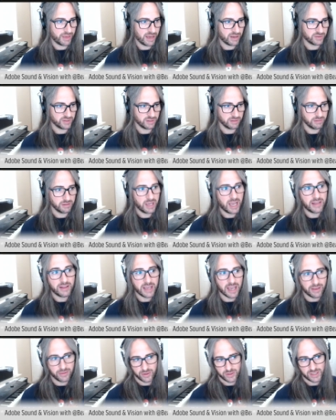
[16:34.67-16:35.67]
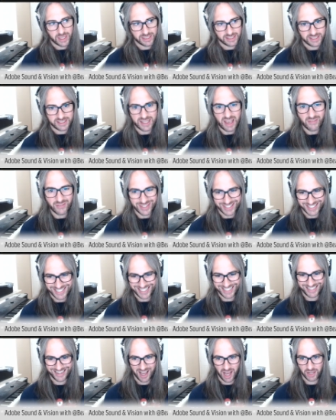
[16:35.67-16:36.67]
thousand. And yeah, there's like
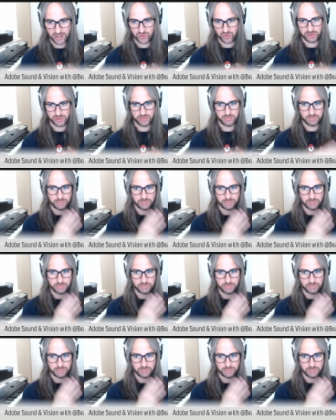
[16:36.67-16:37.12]
1,700.